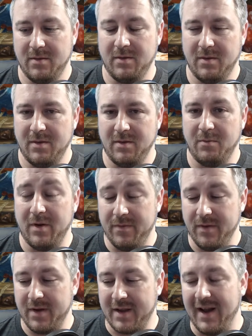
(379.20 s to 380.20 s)
with
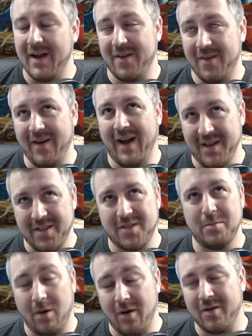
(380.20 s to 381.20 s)
a guy who has the
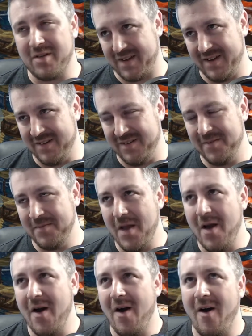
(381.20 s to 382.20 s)
block skill,
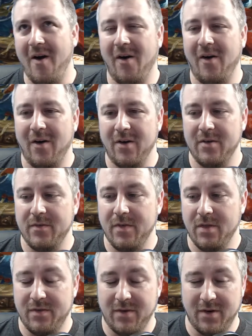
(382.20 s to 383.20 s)
or
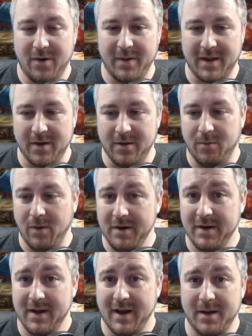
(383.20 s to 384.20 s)
throwing a 1
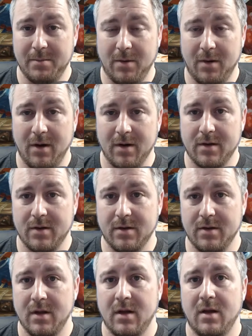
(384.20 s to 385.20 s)
die block
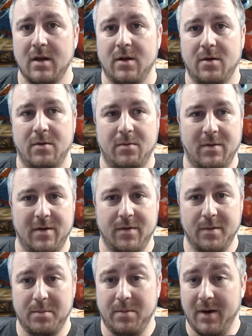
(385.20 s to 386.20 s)
with a
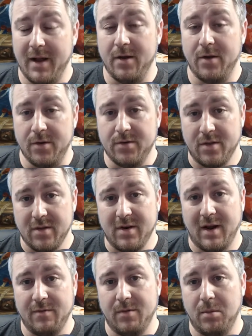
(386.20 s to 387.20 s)
player who doesn't
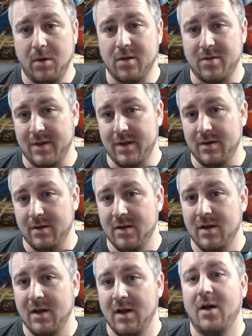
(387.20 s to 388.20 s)
have a block skill,
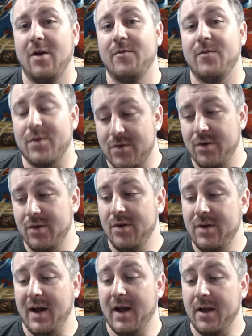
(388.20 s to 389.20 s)
the 2
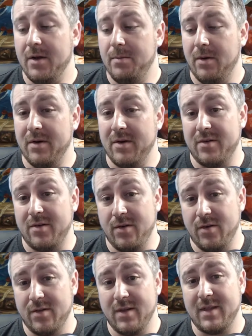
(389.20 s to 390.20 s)
die opponent
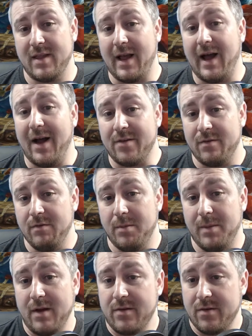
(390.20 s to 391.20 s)
chooses is actually the
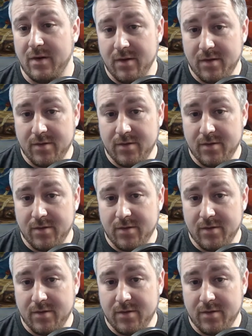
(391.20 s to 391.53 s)
better choice.